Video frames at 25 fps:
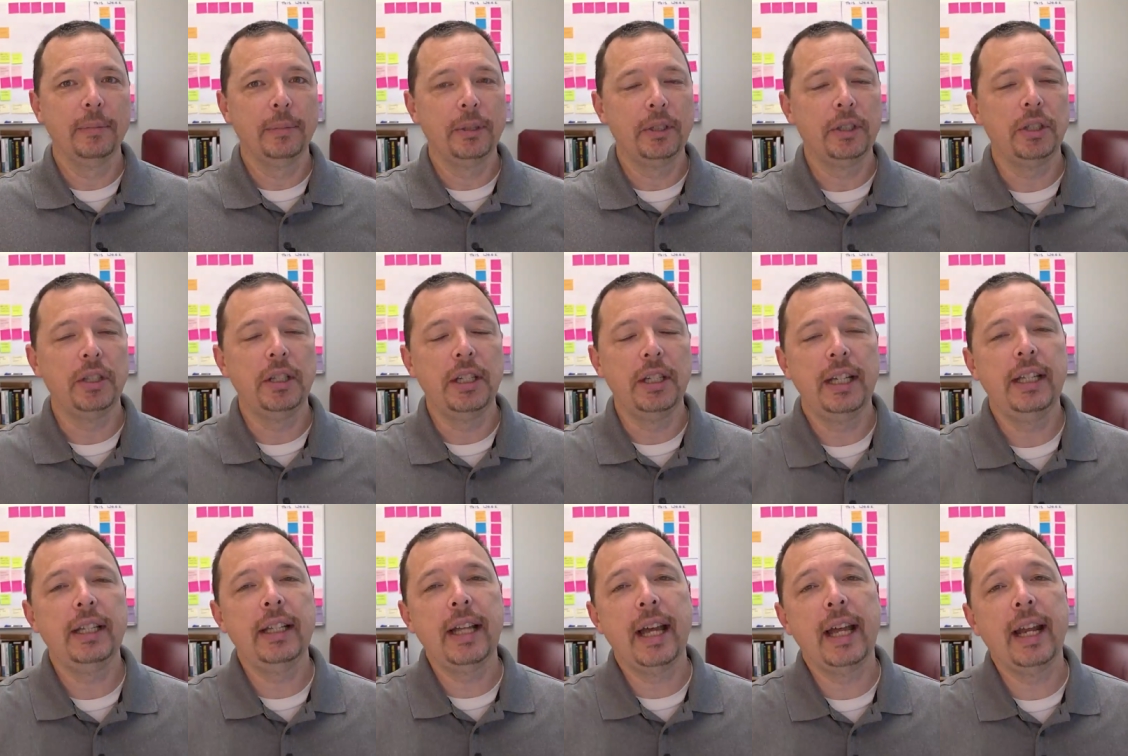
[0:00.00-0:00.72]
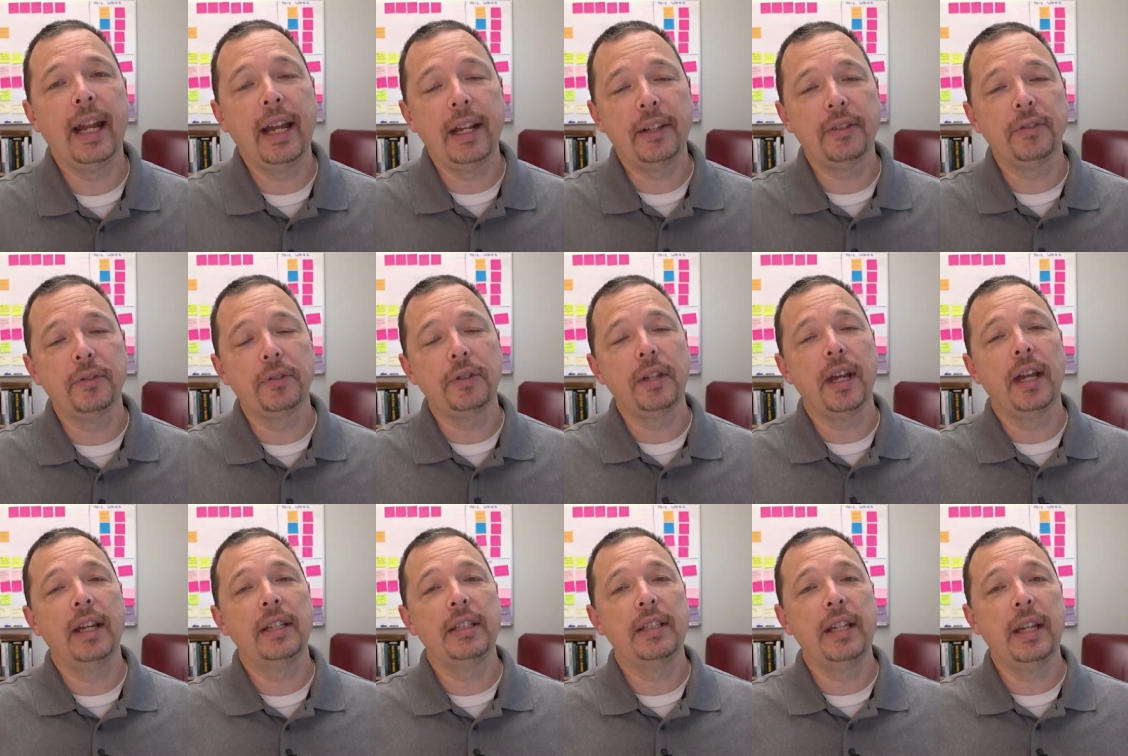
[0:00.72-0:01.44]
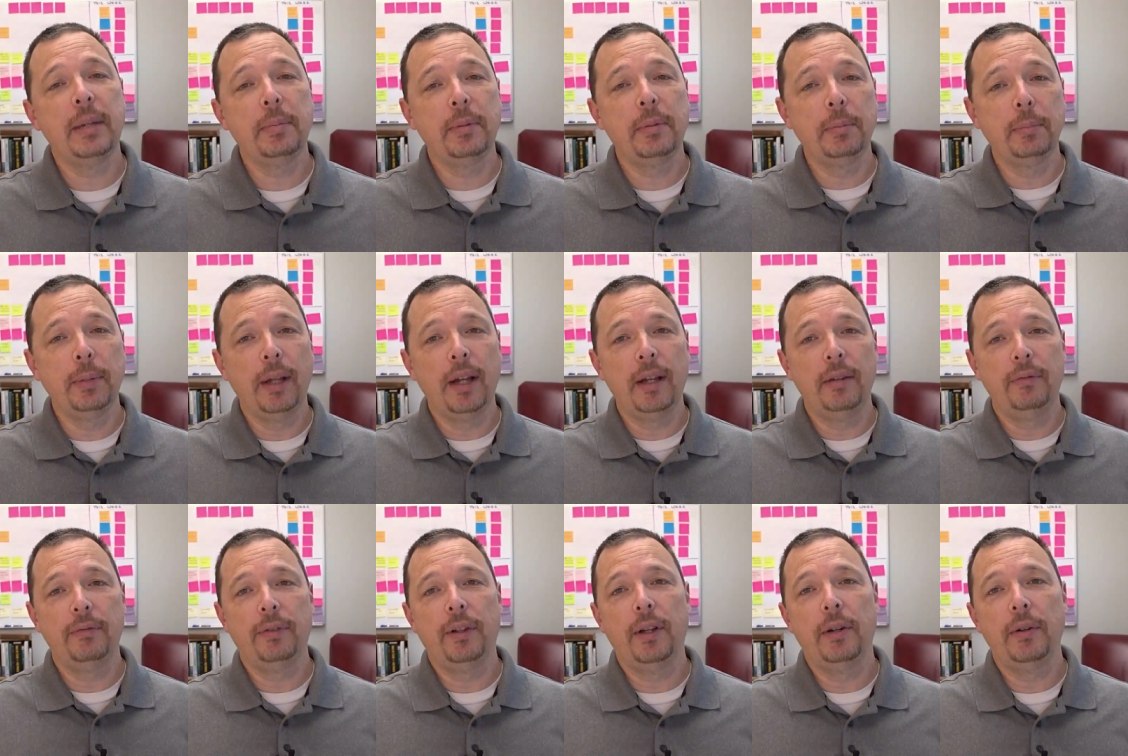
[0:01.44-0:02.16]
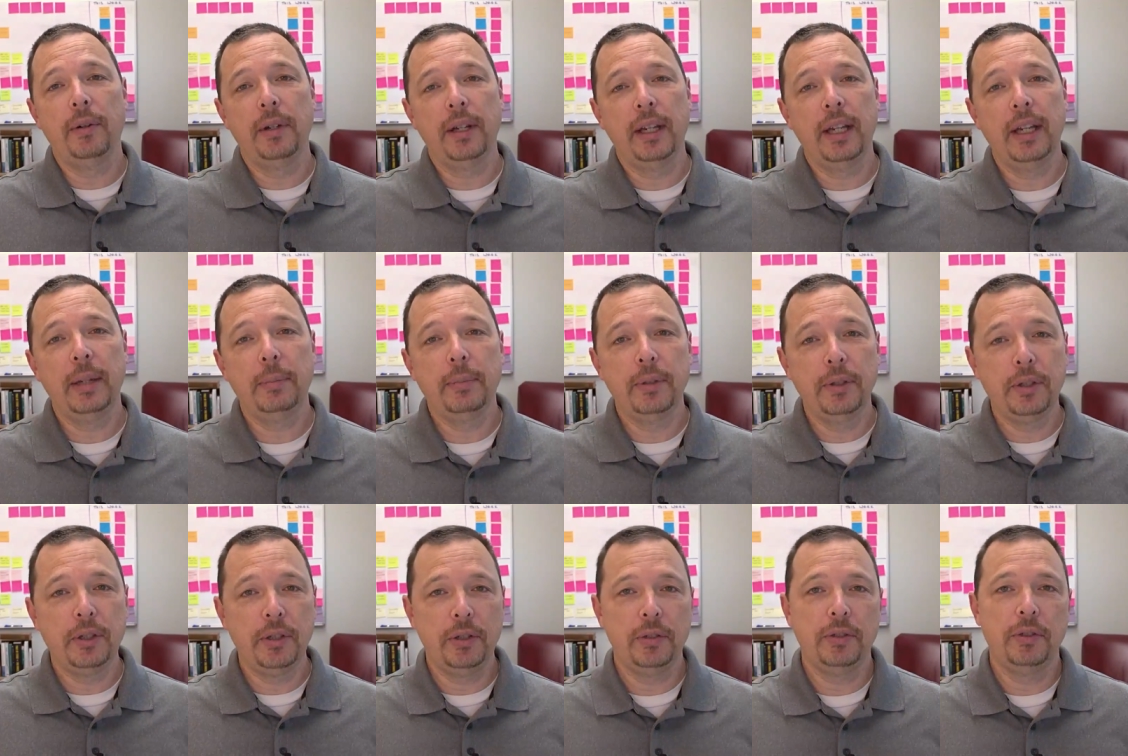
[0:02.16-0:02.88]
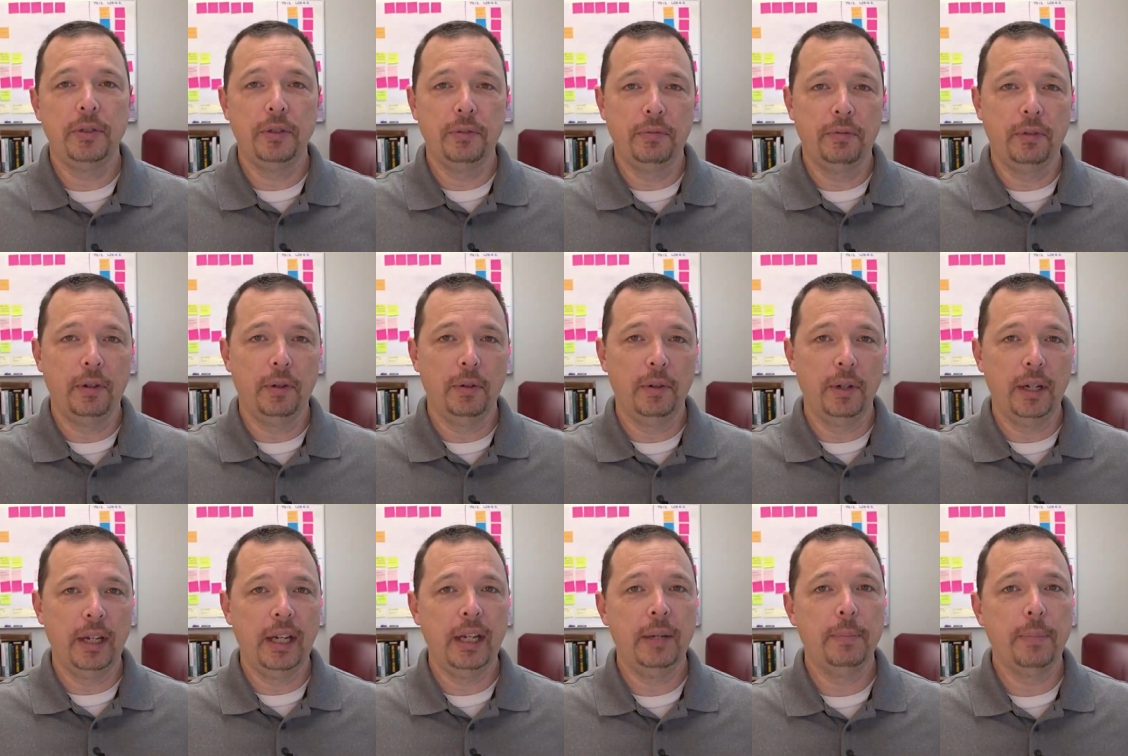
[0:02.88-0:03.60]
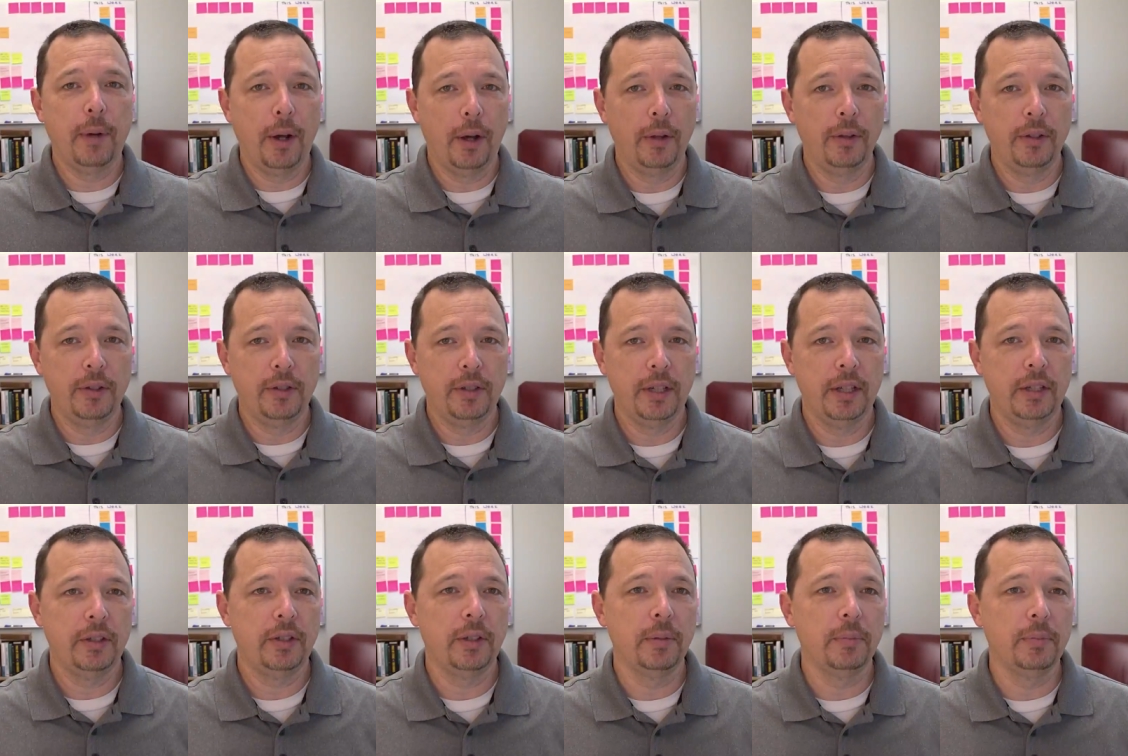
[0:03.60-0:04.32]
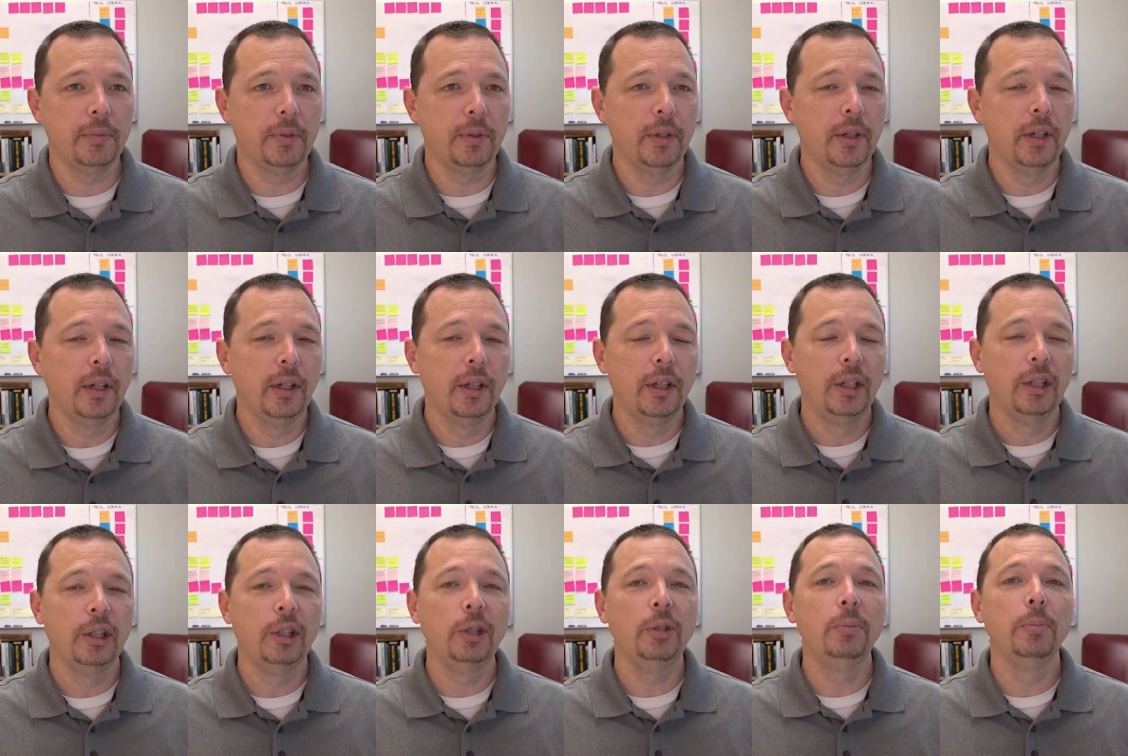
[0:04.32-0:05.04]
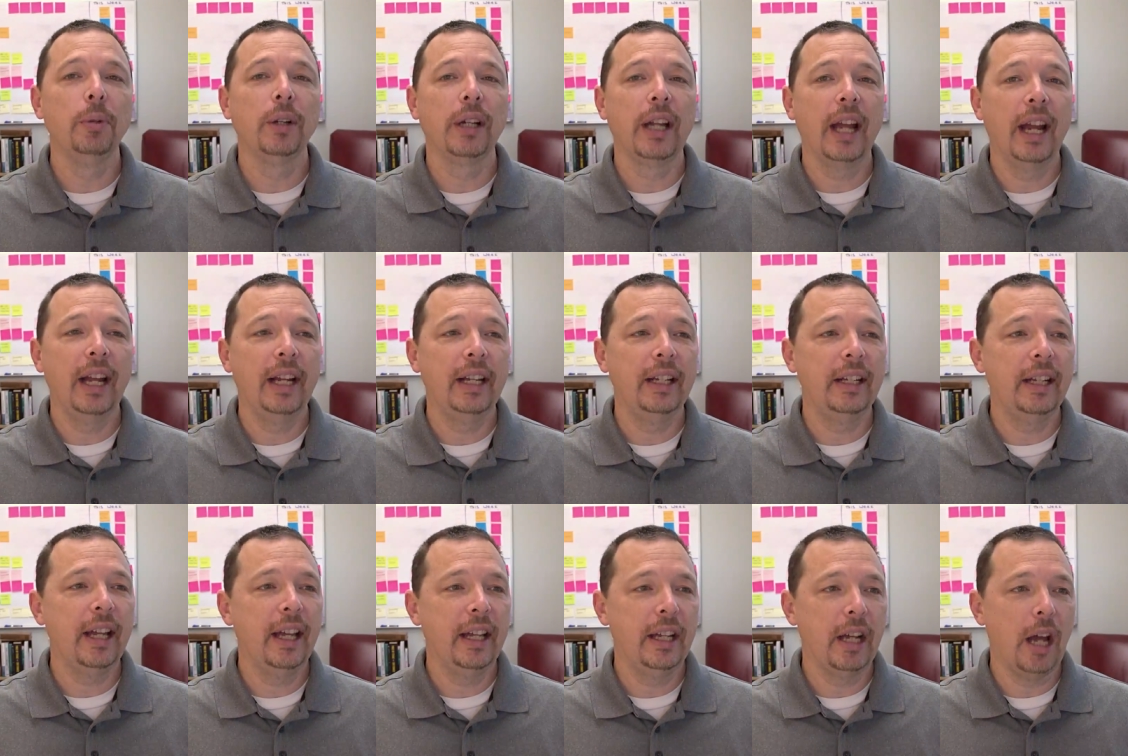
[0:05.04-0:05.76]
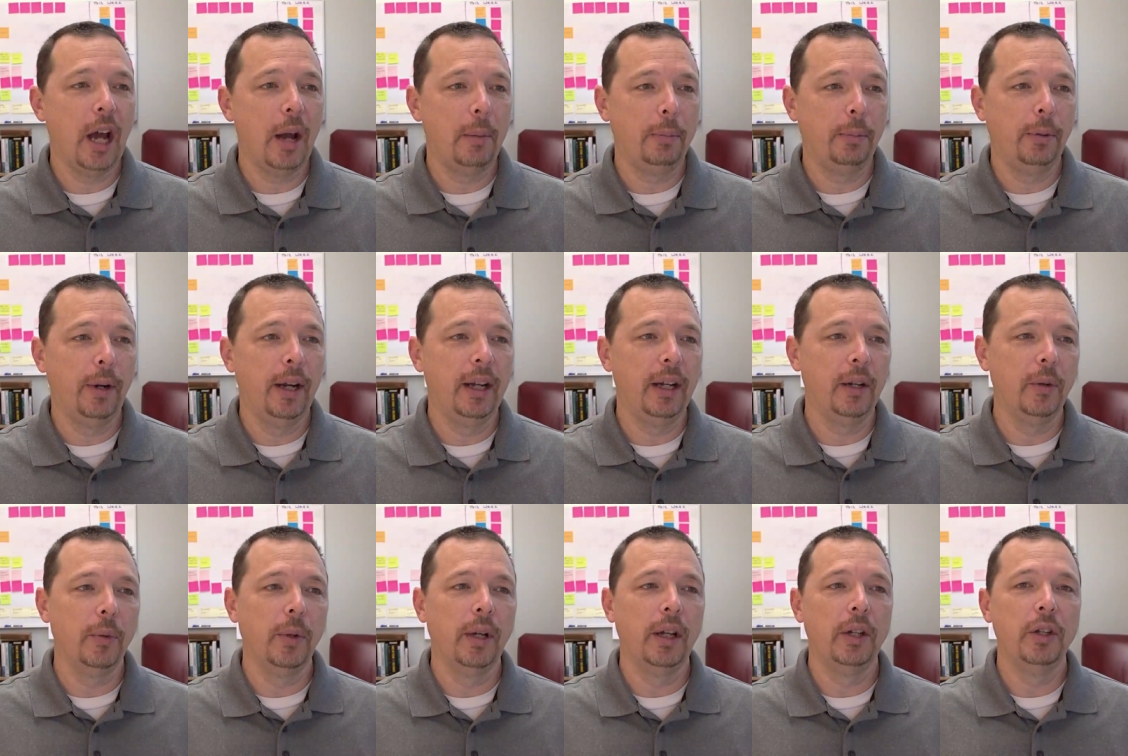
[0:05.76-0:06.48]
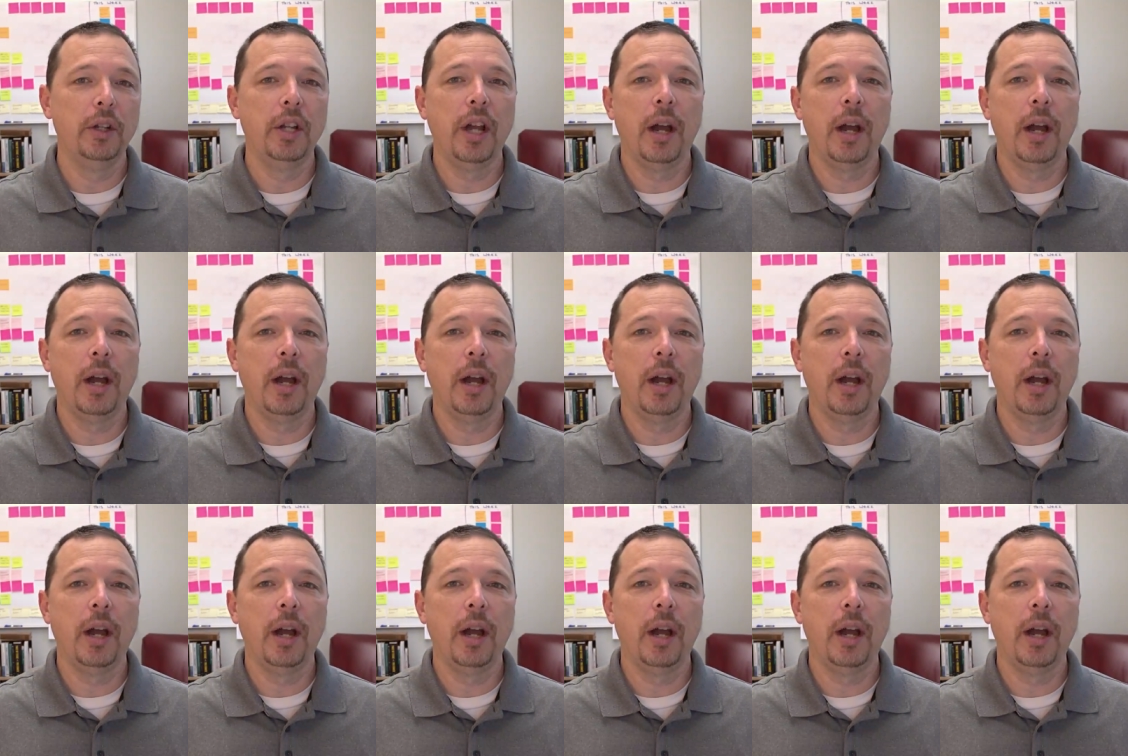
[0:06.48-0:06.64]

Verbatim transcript: But you need that exercise. Keep the blood flowing, keep the juices flowing, keep all the systems lubricated and operating well.